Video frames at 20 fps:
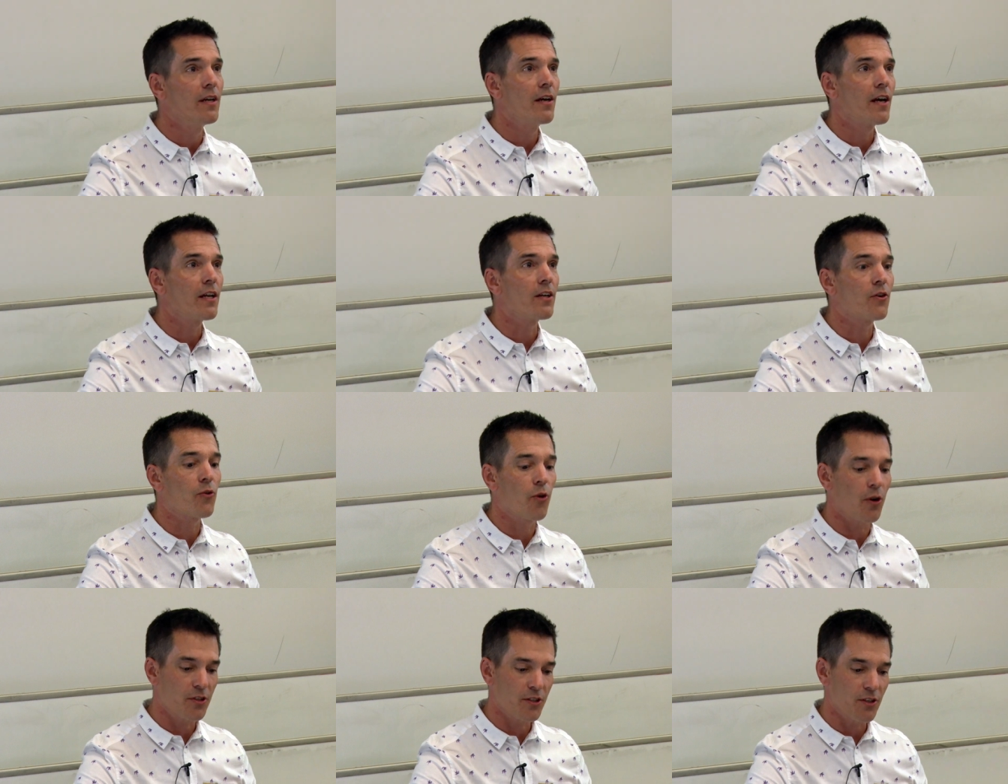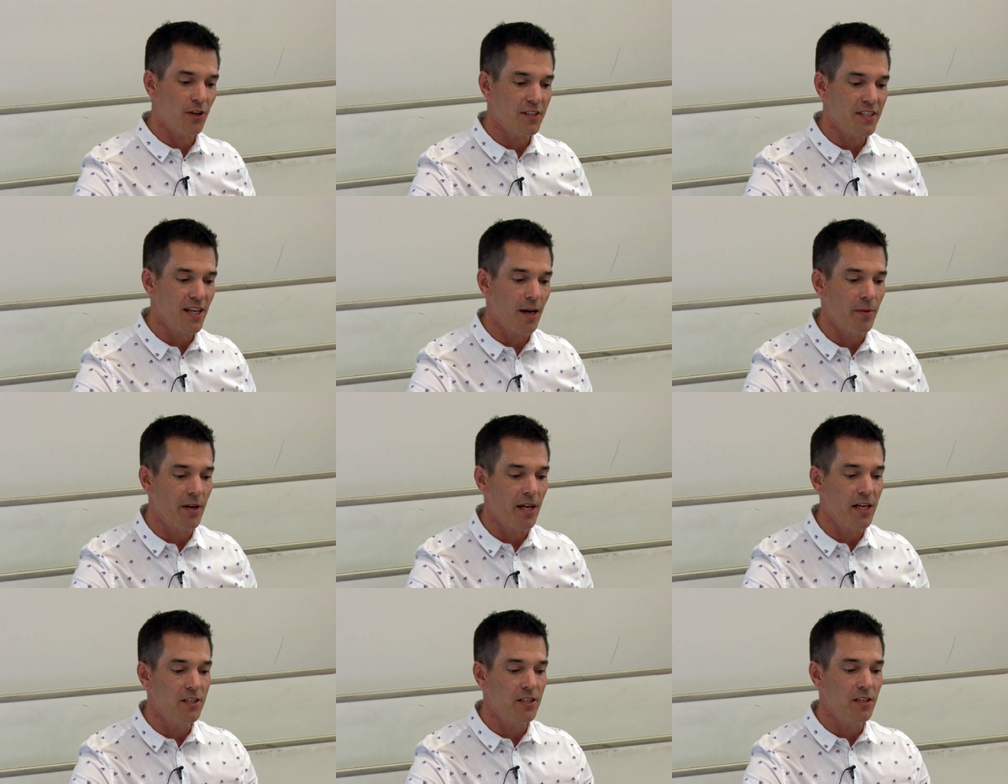and cross
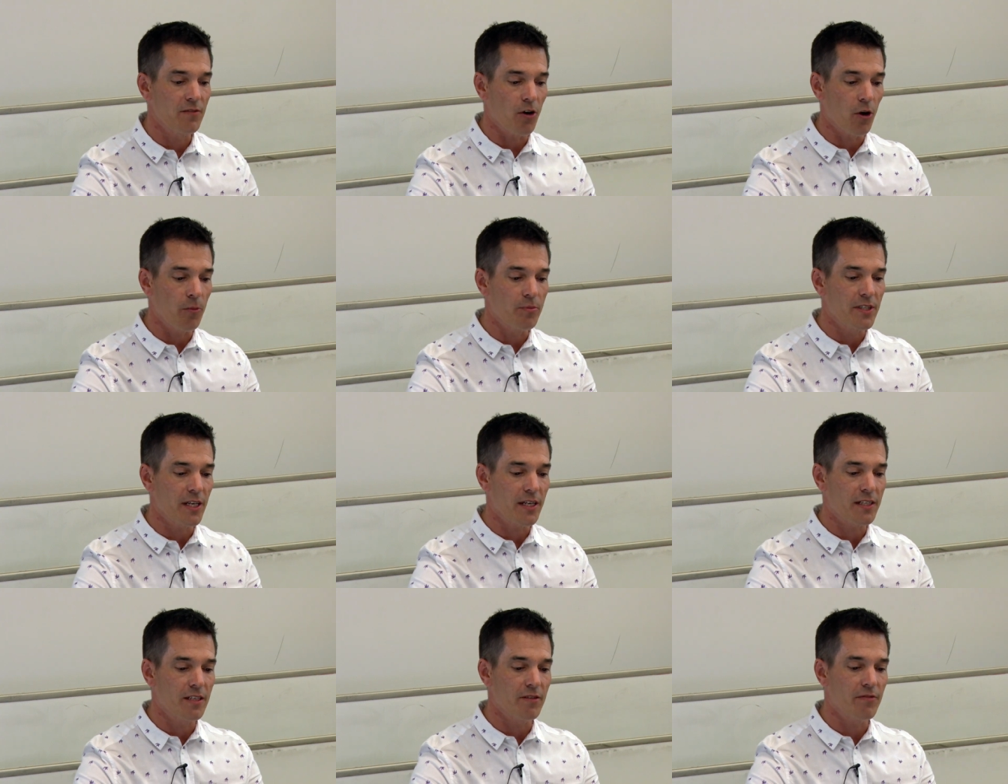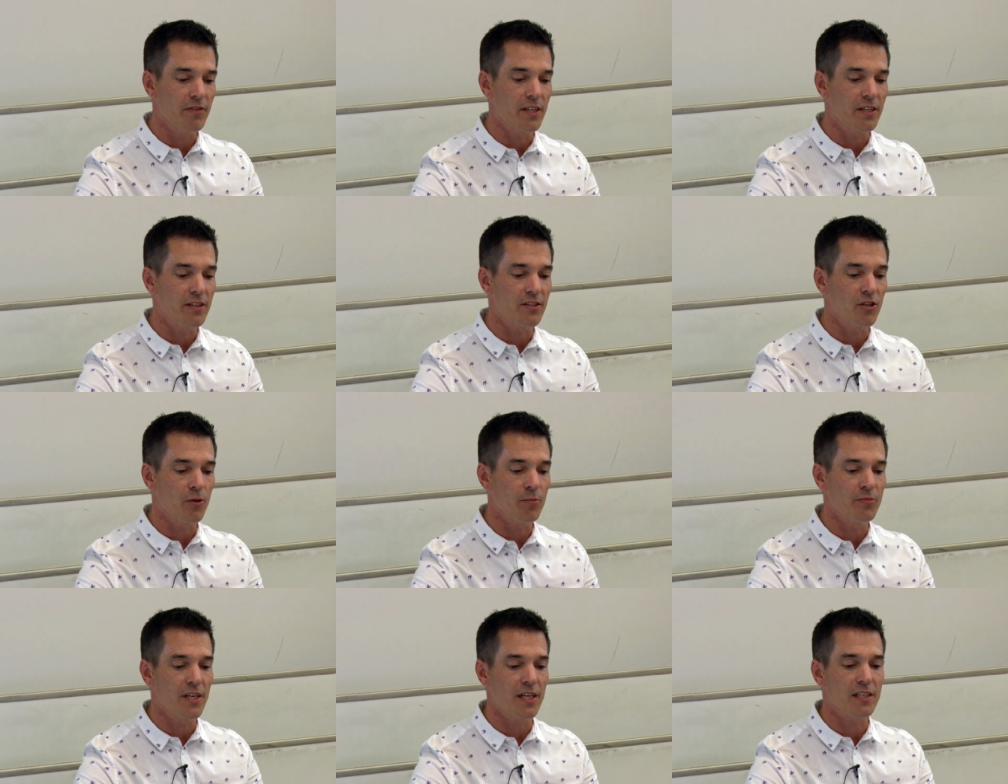contamination of objectivity and
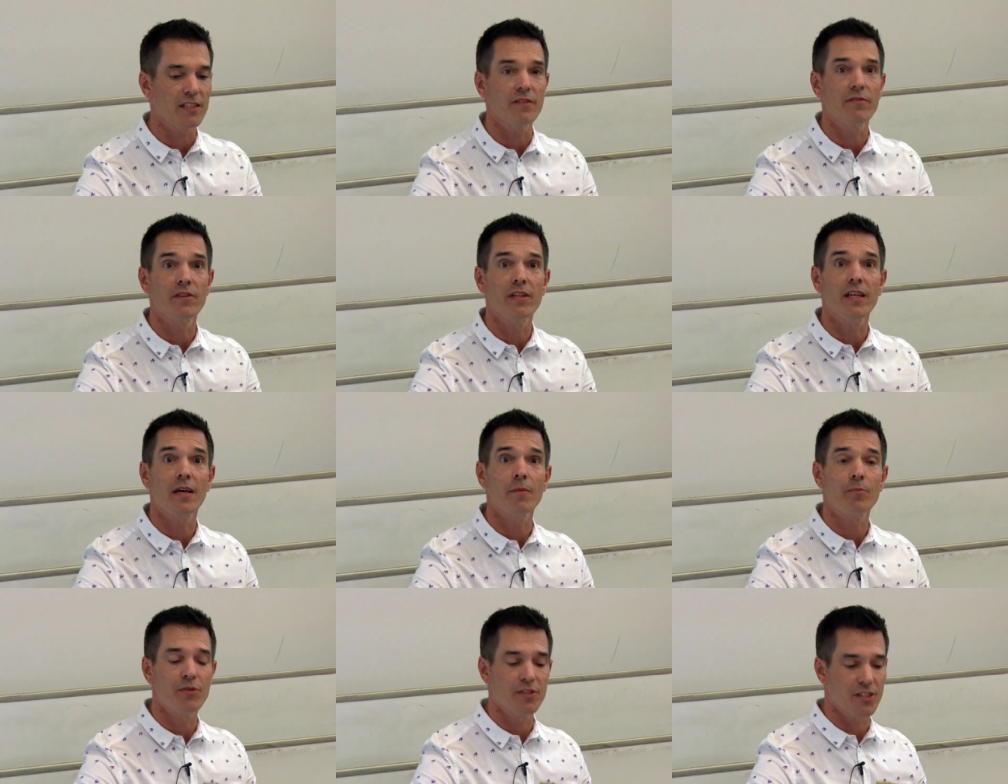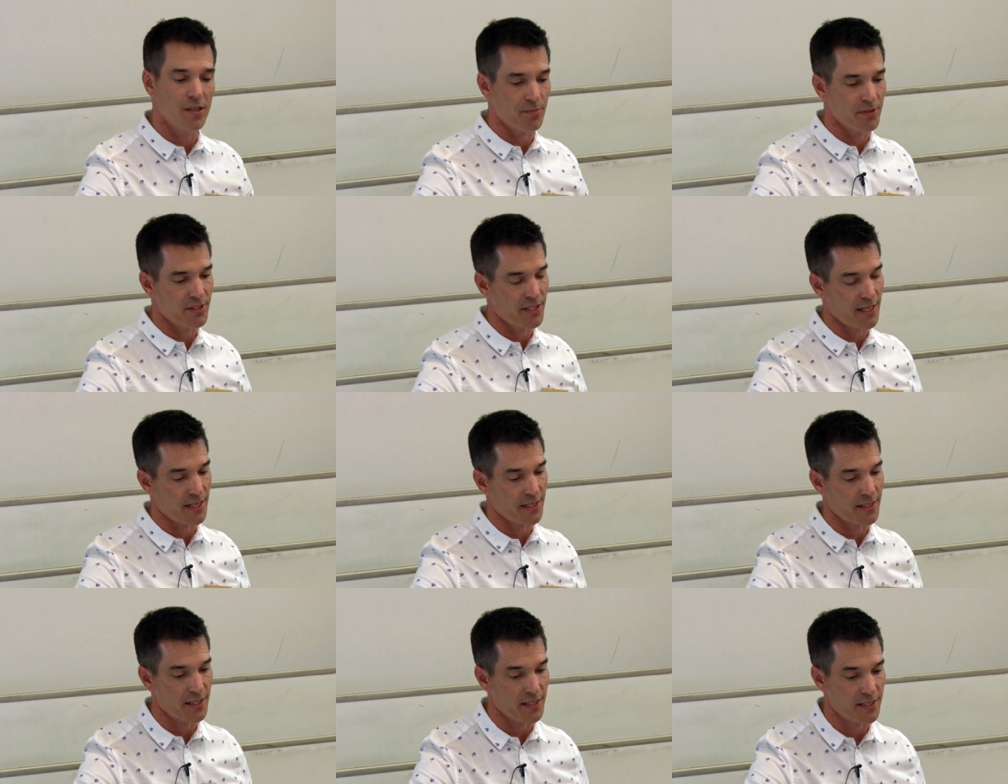subjectivity that
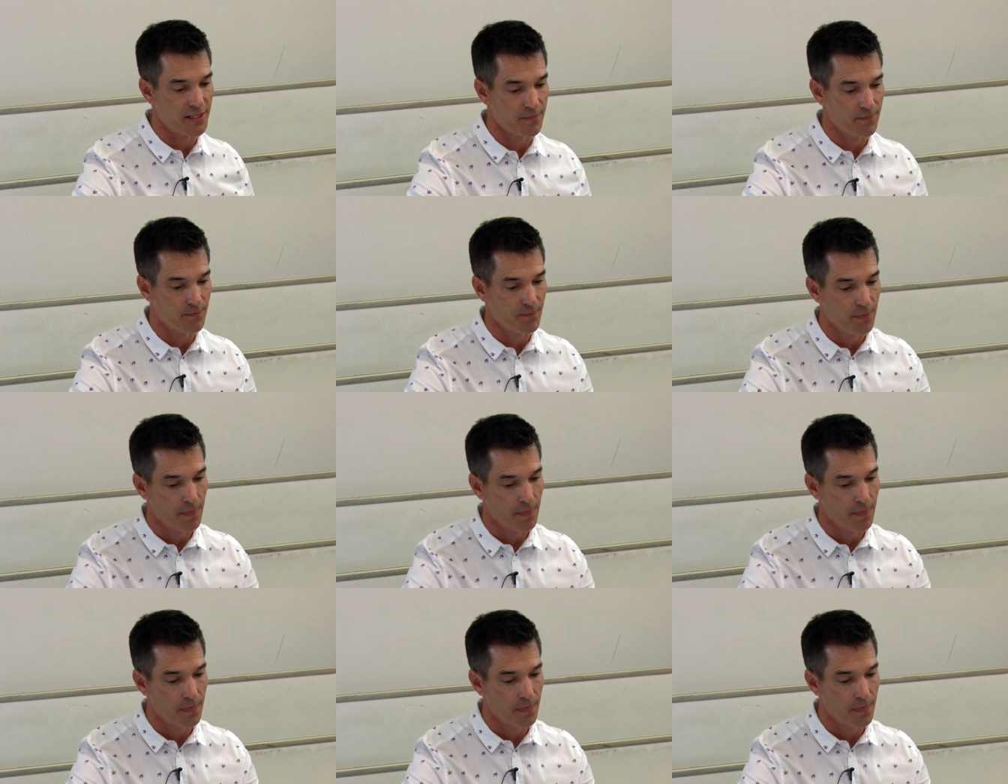precipitated this.